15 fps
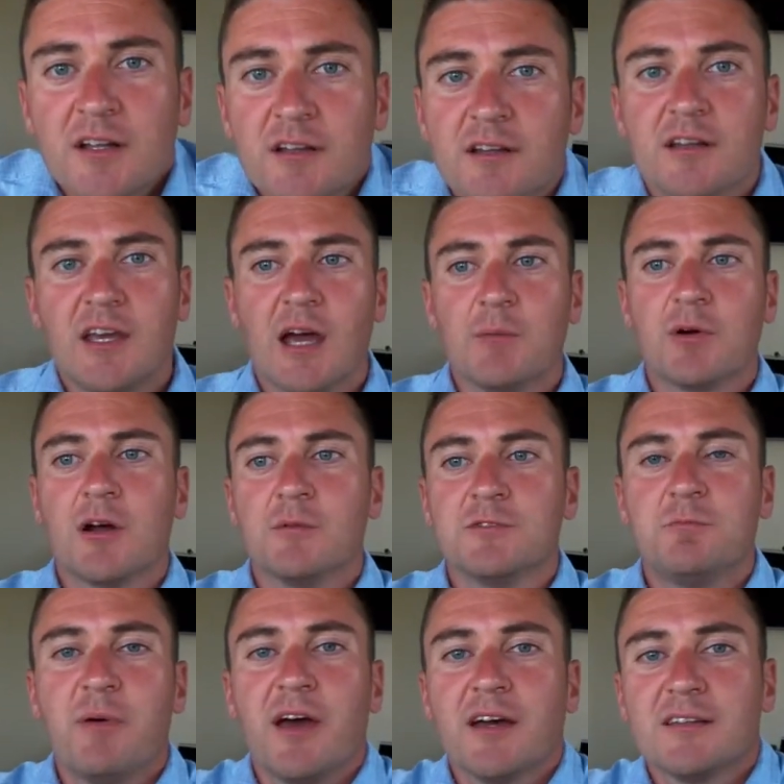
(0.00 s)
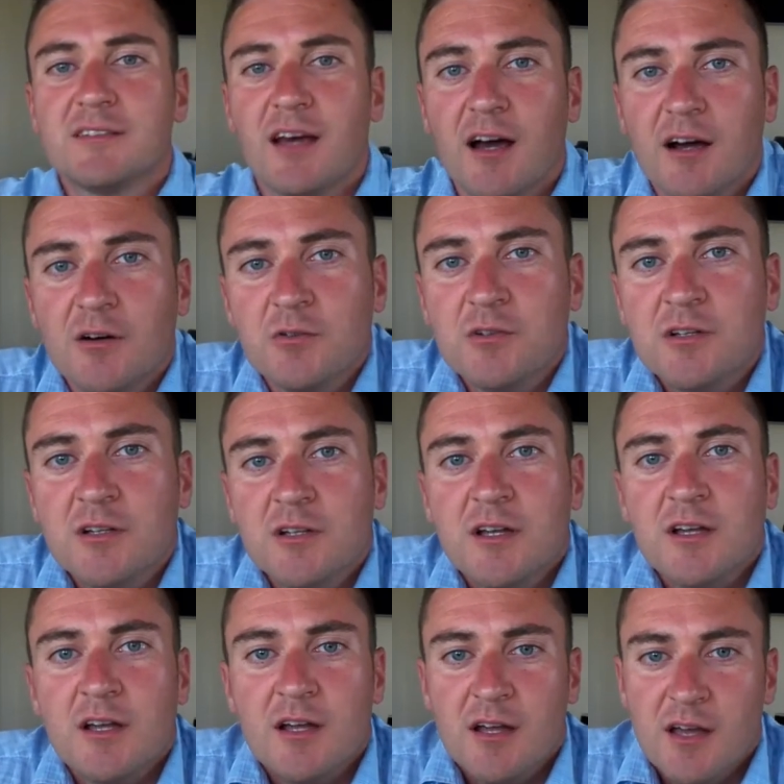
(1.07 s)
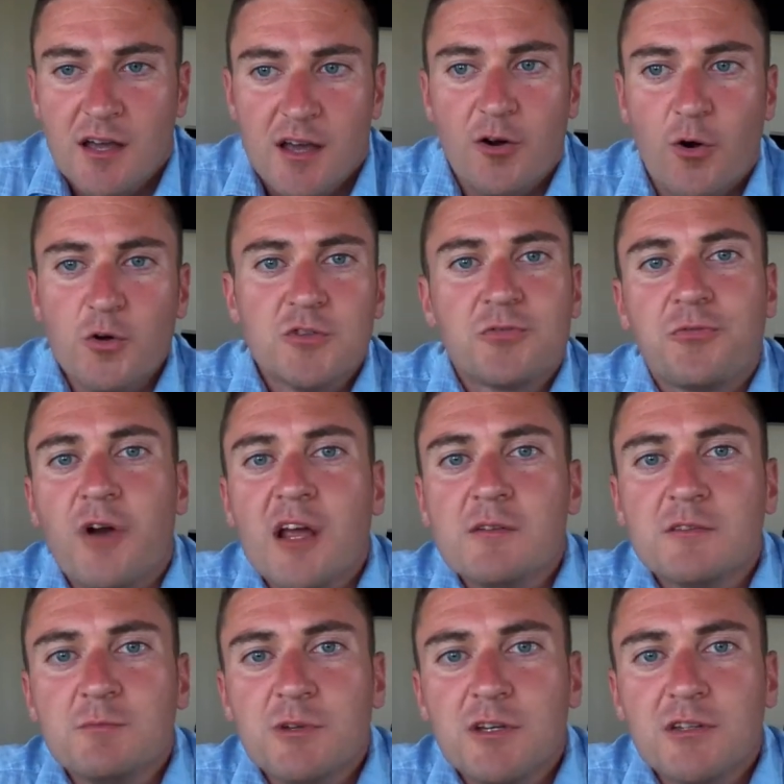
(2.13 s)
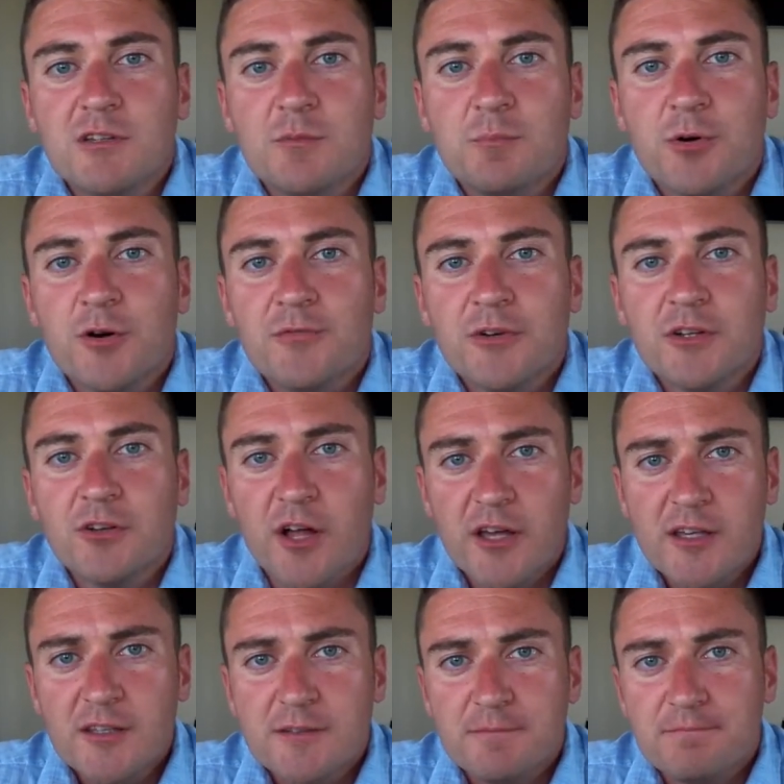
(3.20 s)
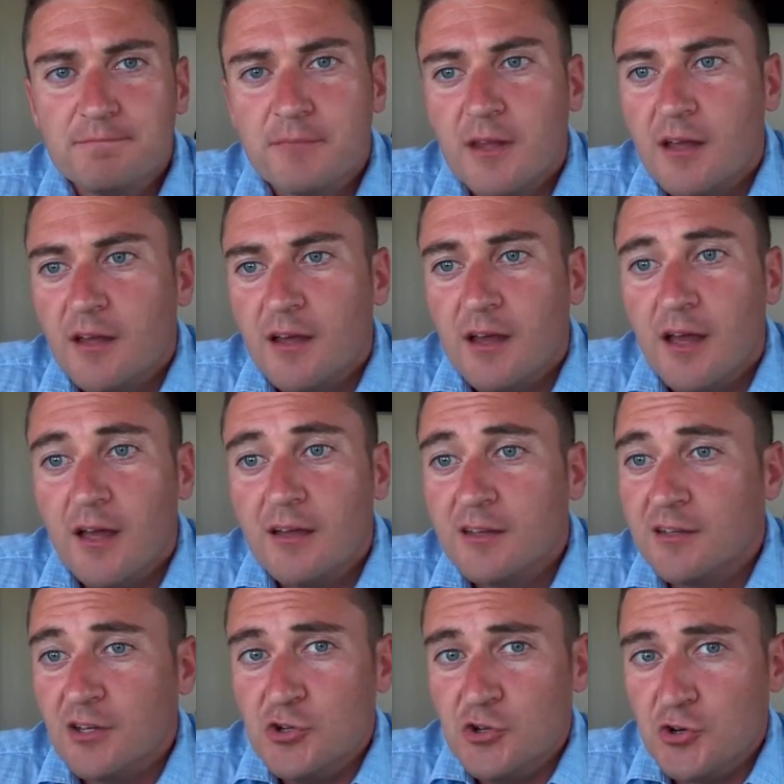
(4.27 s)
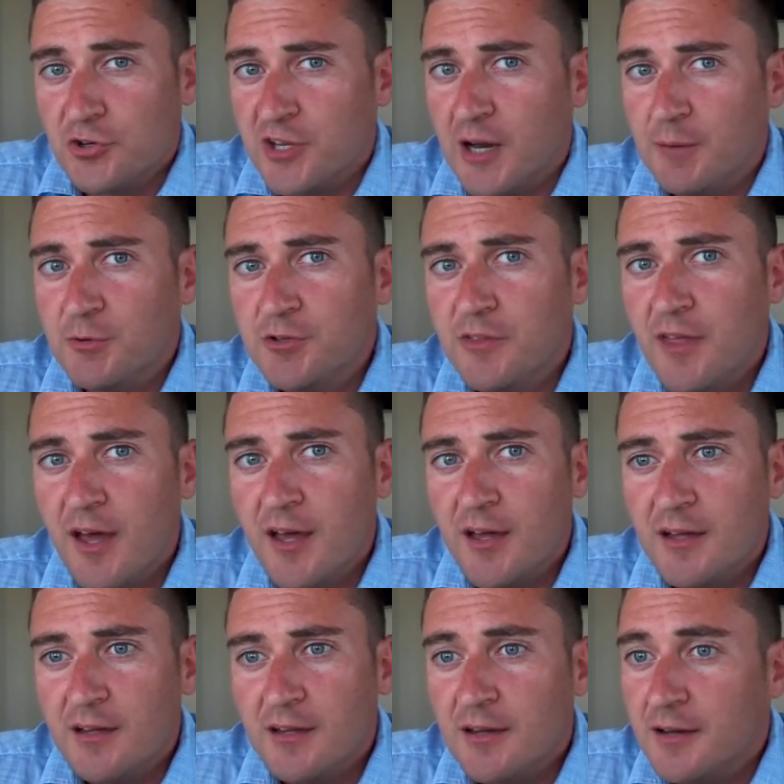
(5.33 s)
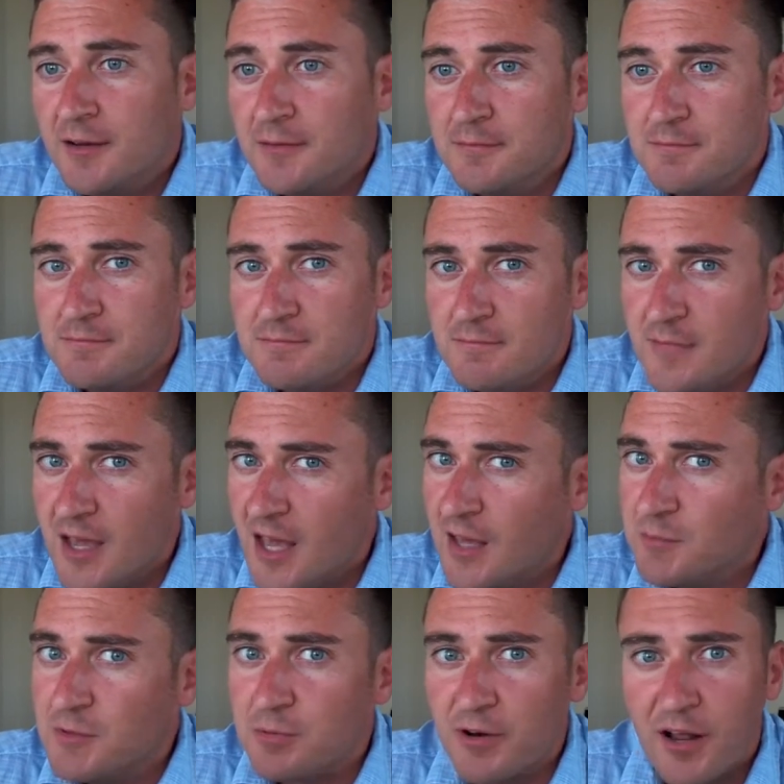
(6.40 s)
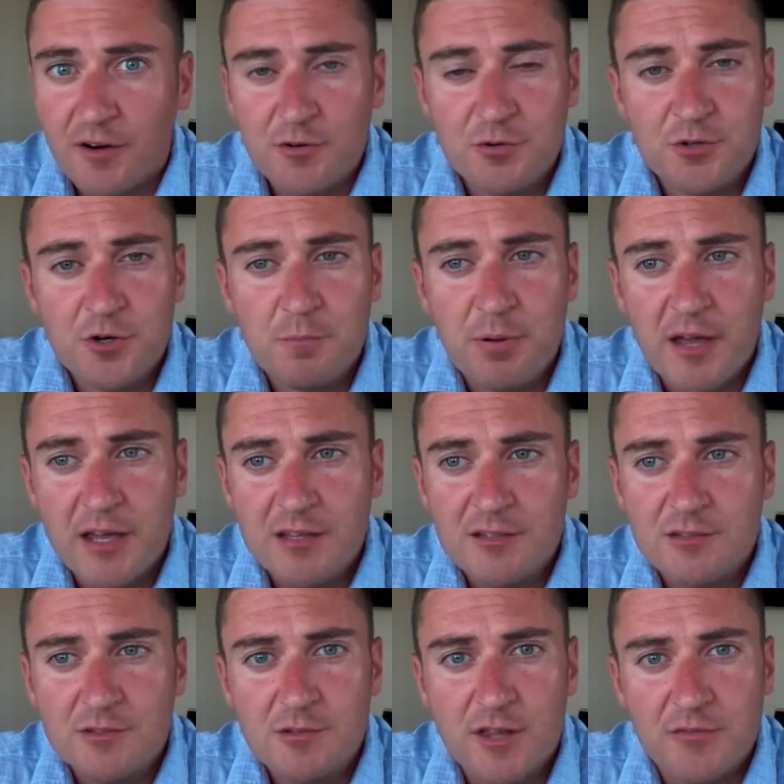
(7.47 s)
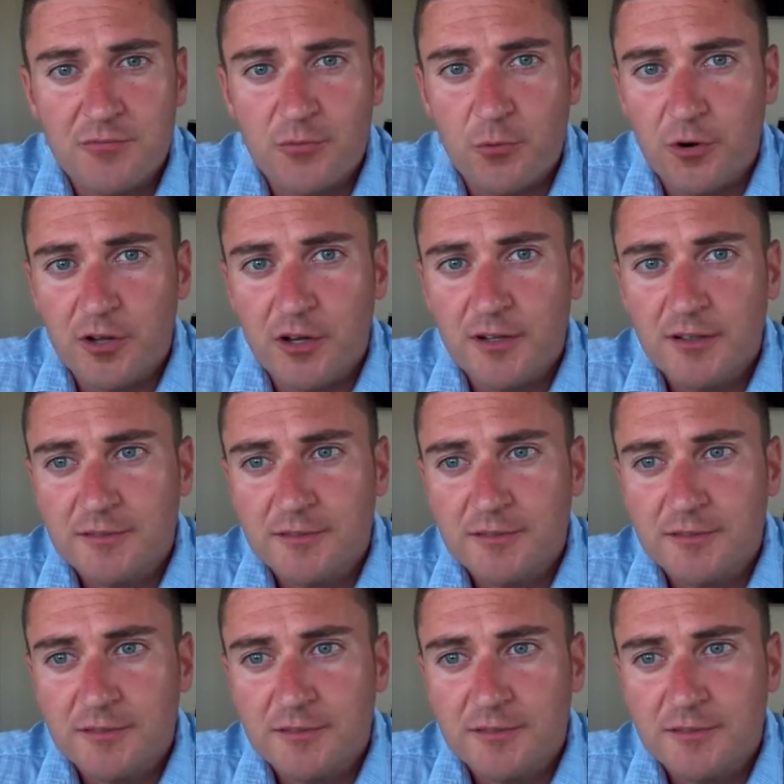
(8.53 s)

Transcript: camera comes back down and always frames me in the perfect light. Can your camera do that? Maybe, but I don't know who you're paying to do that for you.